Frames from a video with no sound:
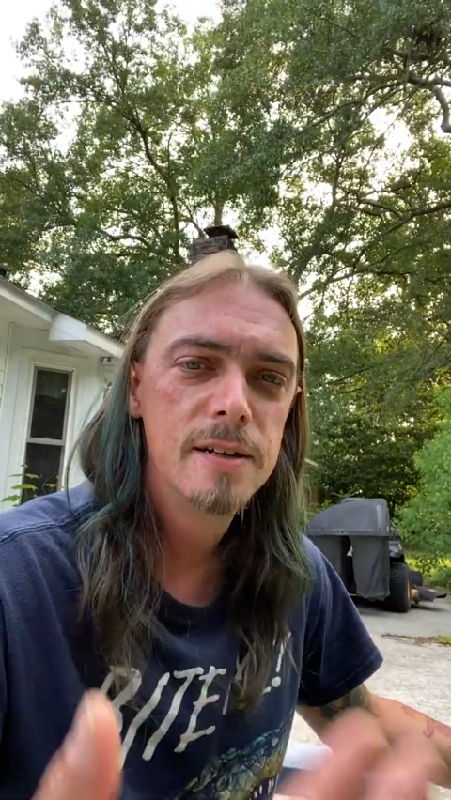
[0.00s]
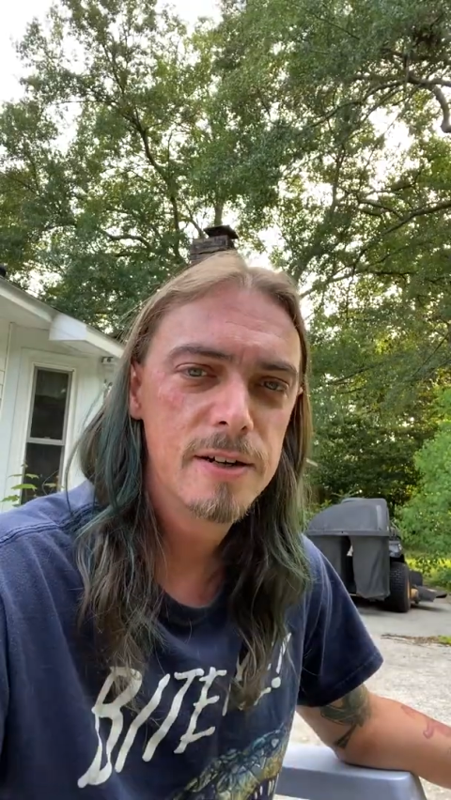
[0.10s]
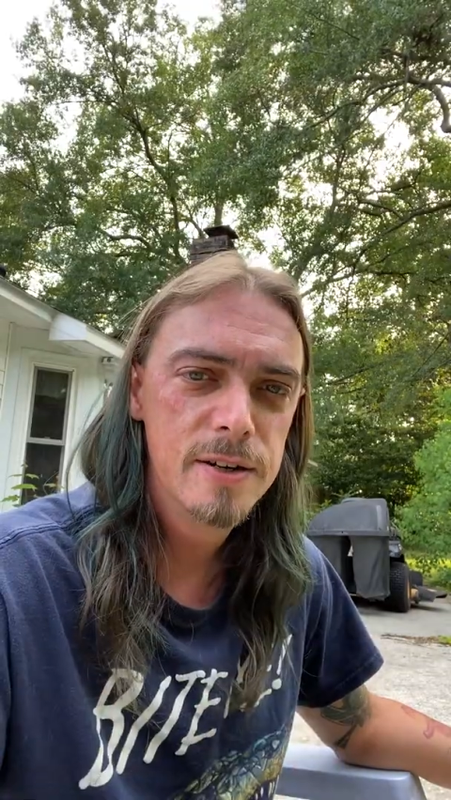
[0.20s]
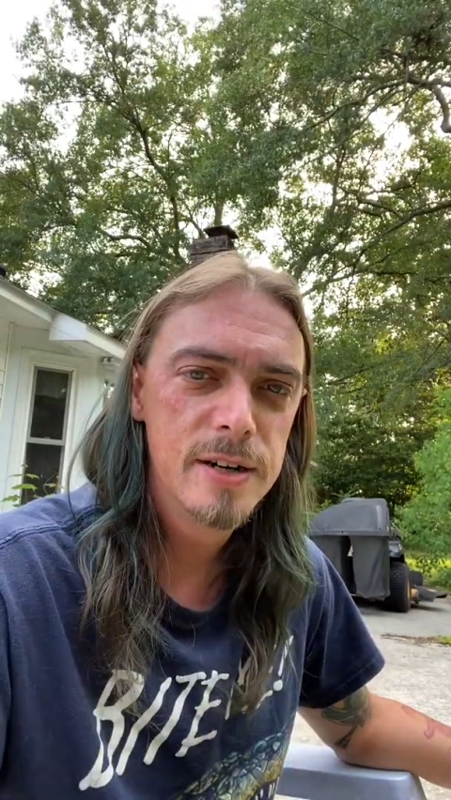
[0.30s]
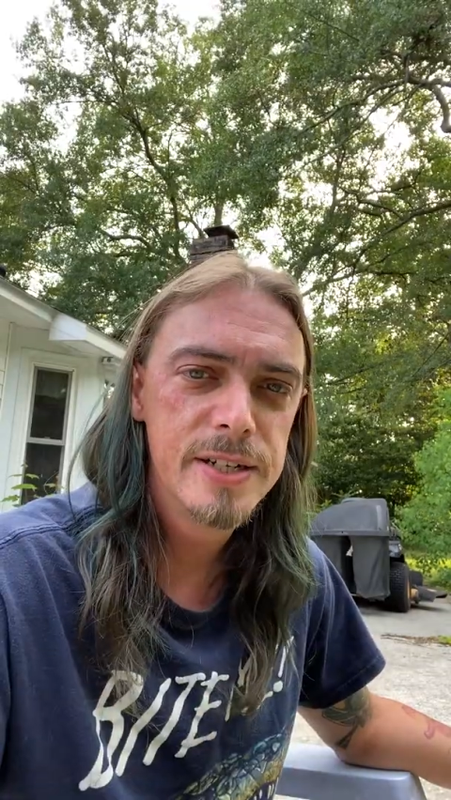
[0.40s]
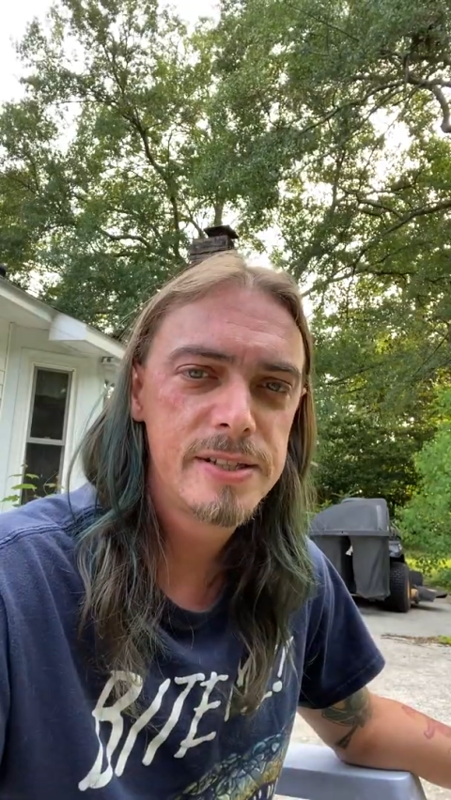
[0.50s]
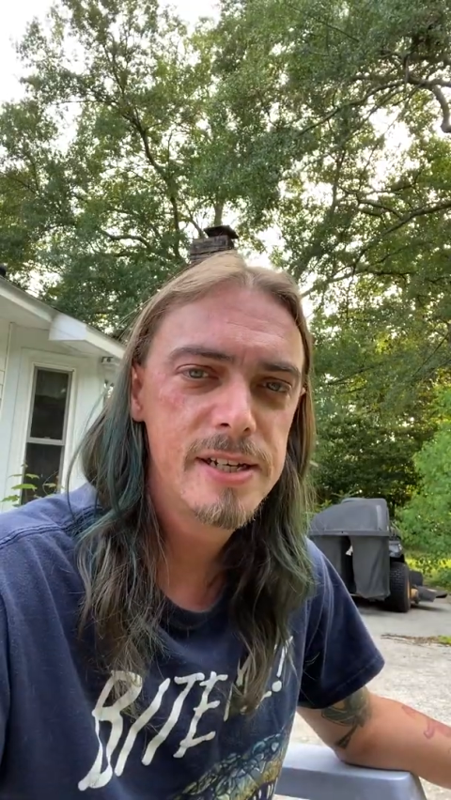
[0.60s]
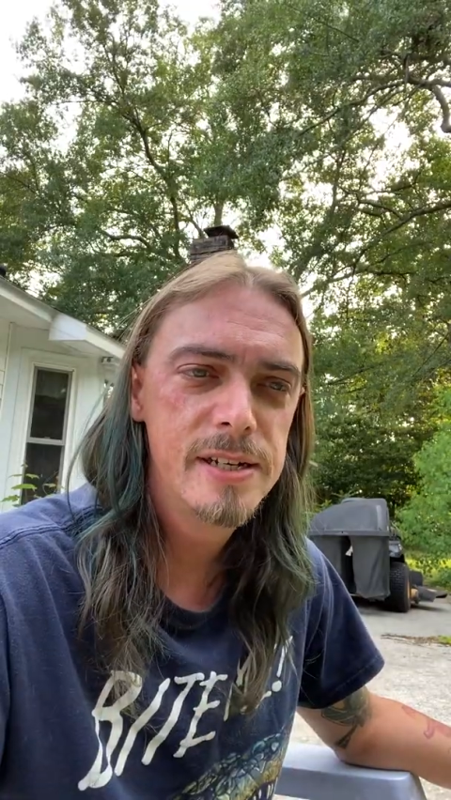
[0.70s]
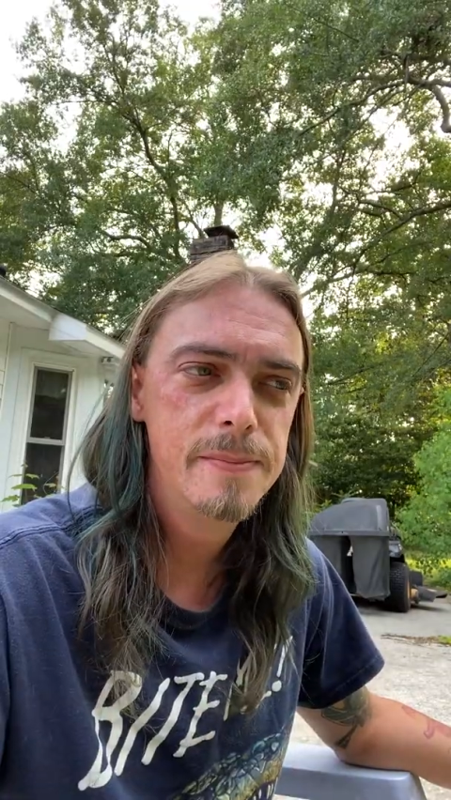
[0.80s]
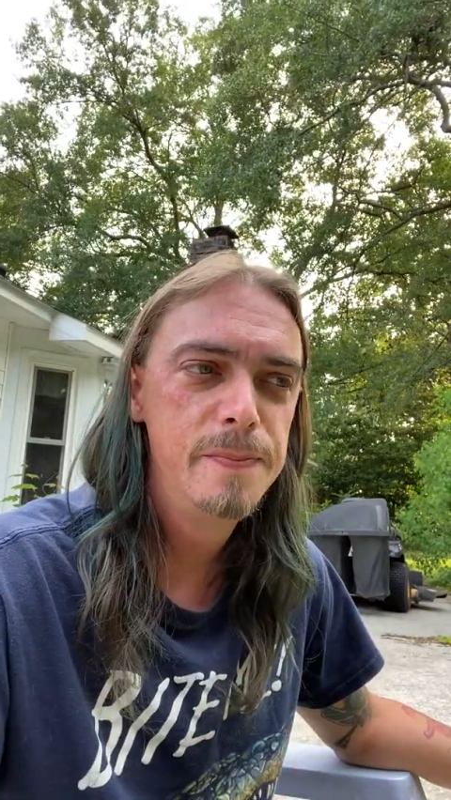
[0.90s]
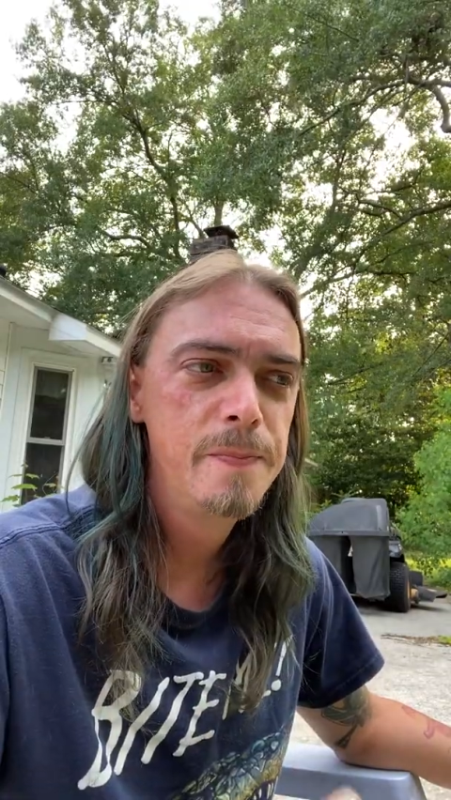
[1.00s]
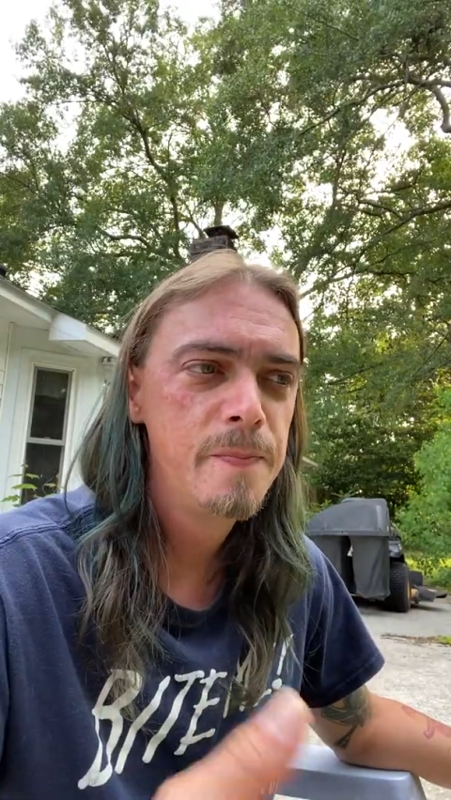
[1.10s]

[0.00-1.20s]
arrest them,